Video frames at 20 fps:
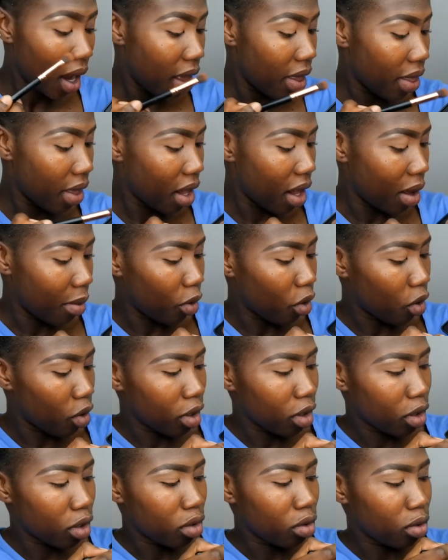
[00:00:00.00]
and then I'm
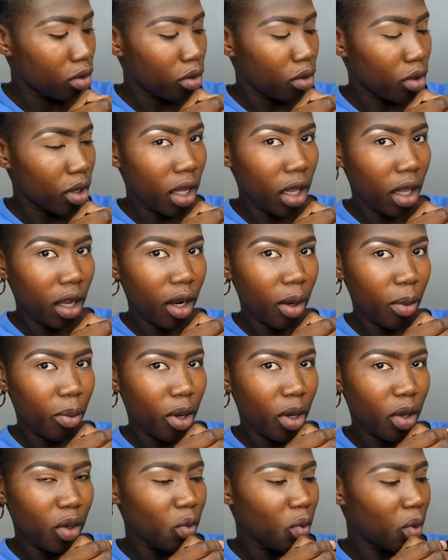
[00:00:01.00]
going to a little
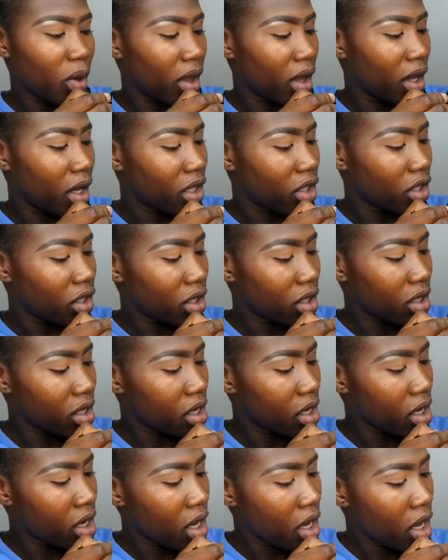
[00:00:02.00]
bit with this
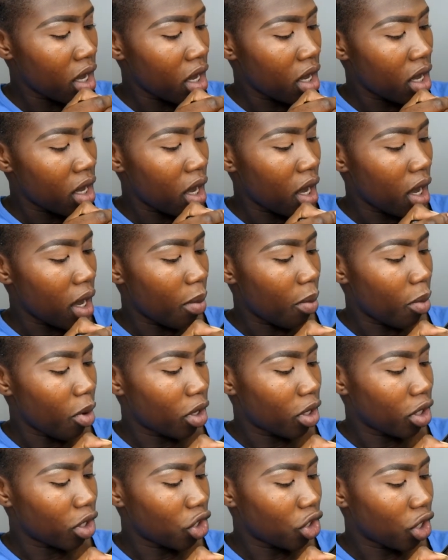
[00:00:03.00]

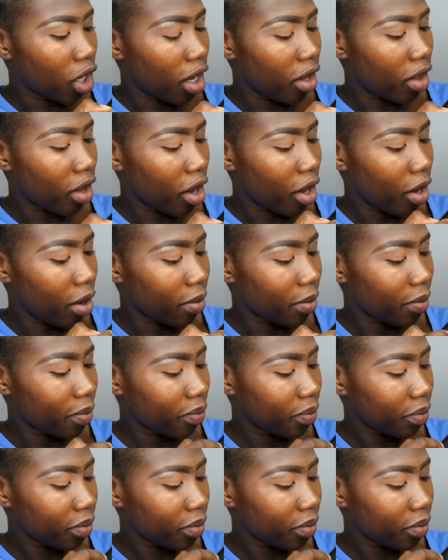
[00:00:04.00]
other shade here.